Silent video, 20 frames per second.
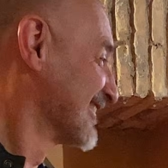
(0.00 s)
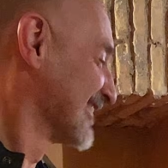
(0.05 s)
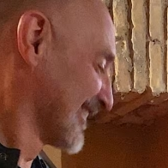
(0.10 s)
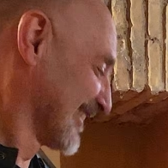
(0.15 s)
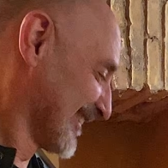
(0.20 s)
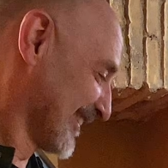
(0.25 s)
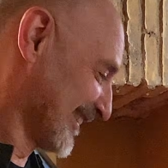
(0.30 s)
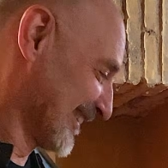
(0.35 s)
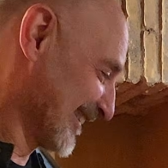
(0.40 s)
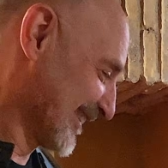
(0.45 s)

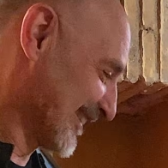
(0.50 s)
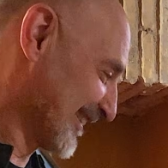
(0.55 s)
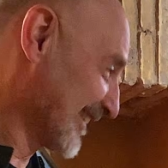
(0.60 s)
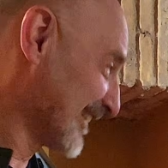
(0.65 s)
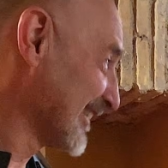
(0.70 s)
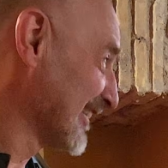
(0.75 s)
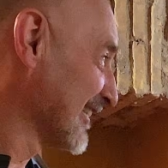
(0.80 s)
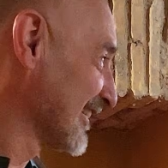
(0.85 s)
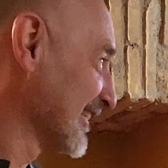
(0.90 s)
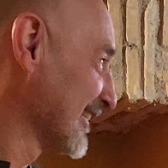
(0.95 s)
Correct
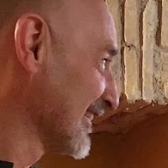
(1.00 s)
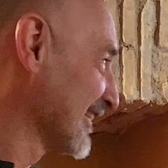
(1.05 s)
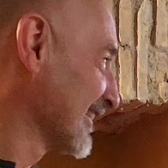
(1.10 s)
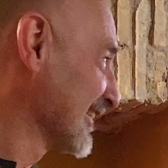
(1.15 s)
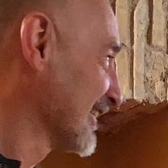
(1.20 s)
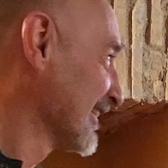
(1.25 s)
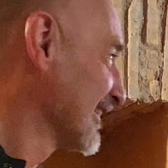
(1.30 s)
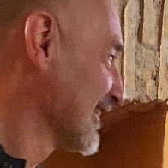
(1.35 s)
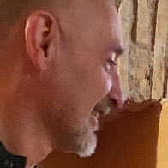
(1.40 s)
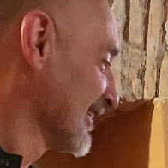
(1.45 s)
stance
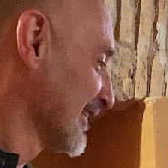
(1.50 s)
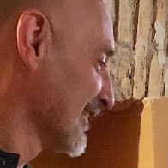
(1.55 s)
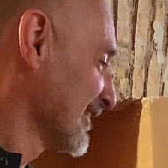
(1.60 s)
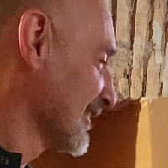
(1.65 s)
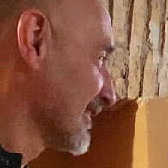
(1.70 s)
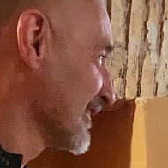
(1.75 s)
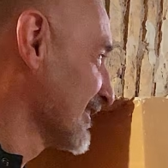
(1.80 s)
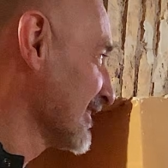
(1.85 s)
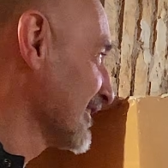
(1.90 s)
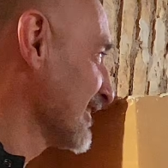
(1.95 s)
with the
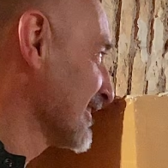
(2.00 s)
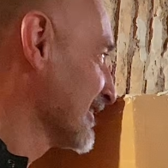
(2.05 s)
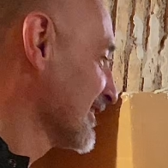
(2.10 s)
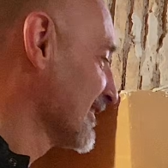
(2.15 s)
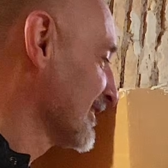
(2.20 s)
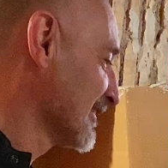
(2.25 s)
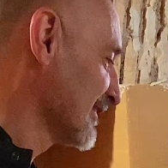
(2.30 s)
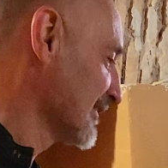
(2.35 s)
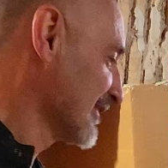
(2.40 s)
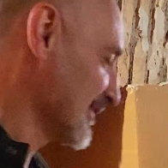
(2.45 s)
left
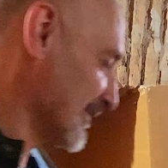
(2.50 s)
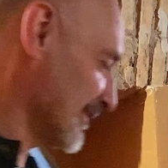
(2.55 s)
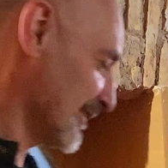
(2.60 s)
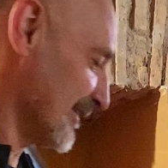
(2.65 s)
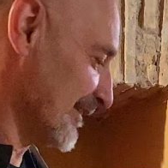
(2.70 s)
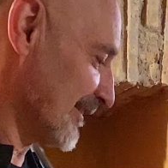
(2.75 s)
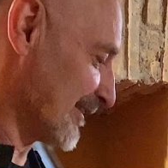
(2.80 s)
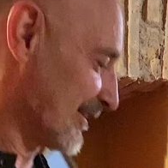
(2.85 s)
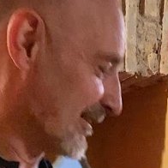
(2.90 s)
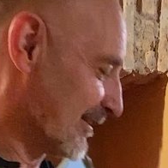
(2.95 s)
foot a little
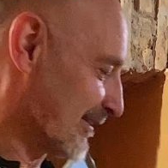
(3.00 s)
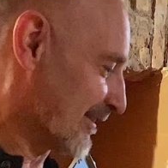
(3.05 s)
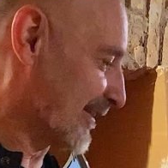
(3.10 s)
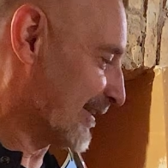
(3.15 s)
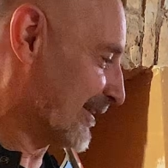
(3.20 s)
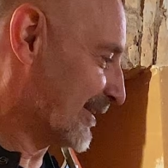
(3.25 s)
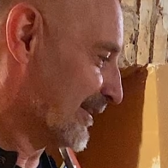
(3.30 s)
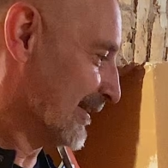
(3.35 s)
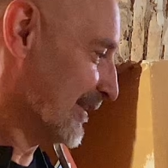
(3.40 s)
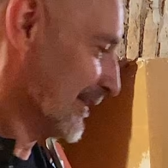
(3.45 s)
bit outside
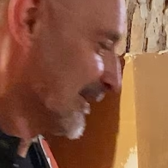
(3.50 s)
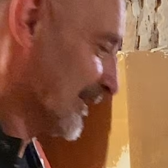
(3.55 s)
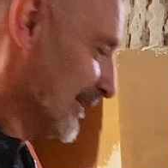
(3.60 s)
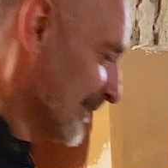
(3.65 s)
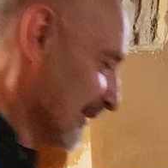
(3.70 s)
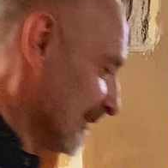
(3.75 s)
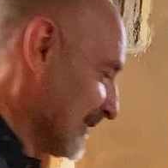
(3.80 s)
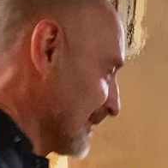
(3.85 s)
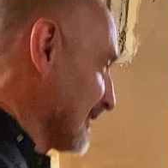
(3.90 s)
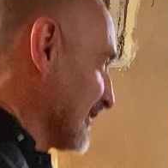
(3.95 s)
of the shield,
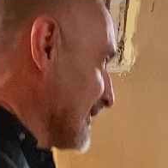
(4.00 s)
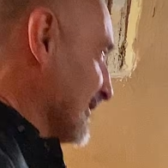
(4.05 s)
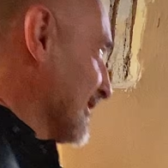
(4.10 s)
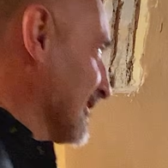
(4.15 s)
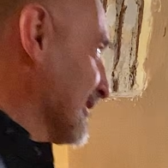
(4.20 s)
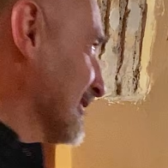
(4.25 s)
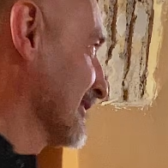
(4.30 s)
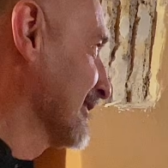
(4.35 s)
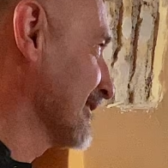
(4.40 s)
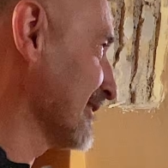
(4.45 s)
okay?
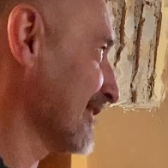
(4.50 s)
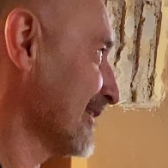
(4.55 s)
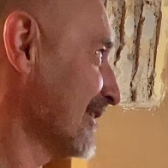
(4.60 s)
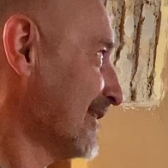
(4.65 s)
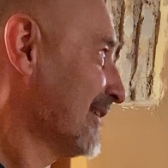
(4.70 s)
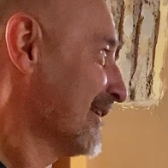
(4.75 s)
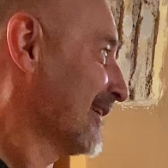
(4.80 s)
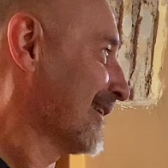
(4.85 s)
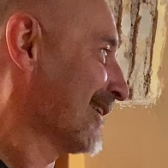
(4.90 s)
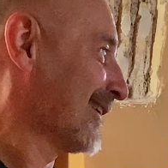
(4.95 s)

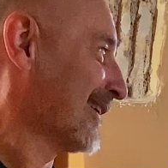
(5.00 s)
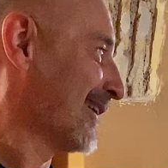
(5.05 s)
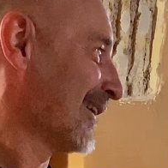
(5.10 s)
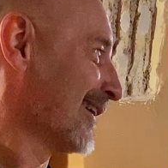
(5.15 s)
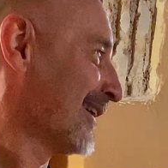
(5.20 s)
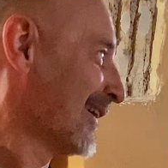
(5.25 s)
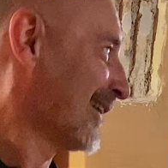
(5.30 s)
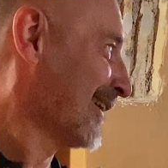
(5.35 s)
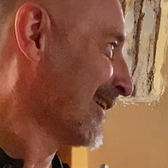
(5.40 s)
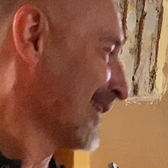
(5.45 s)
And then
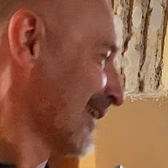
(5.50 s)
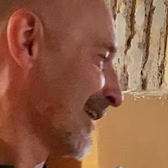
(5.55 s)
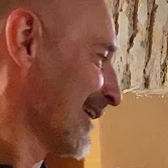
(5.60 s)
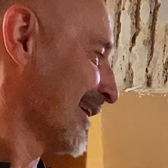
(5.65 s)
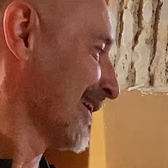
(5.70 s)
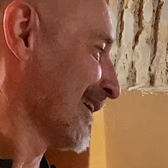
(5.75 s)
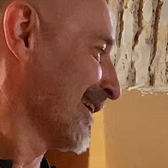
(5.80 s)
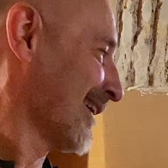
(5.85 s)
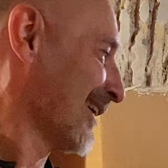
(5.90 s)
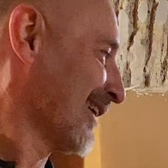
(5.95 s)
I will try
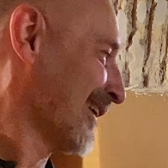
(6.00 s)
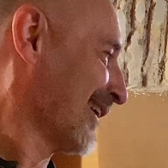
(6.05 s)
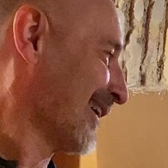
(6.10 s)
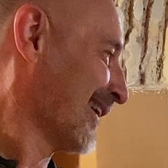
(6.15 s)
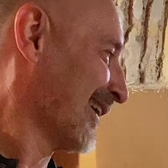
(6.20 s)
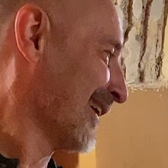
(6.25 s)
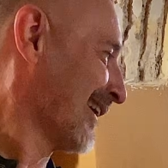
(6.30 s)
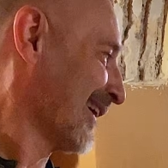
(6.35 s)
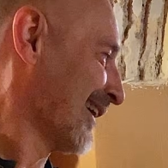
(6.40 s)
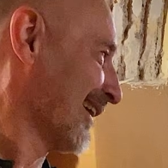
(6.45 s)
to
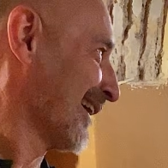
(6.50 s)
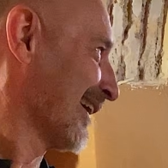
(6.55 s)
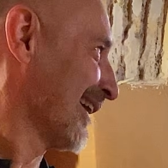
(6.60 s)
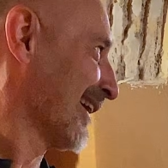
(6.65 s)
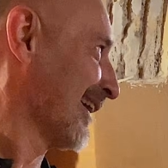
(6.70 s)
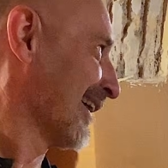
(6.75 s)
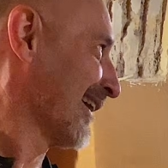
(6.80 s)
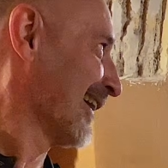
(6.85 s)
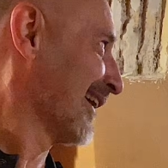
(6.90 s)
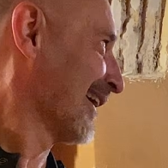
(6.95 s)

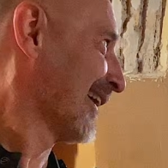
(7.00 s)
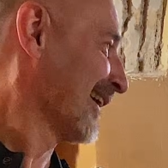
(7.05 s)
aim for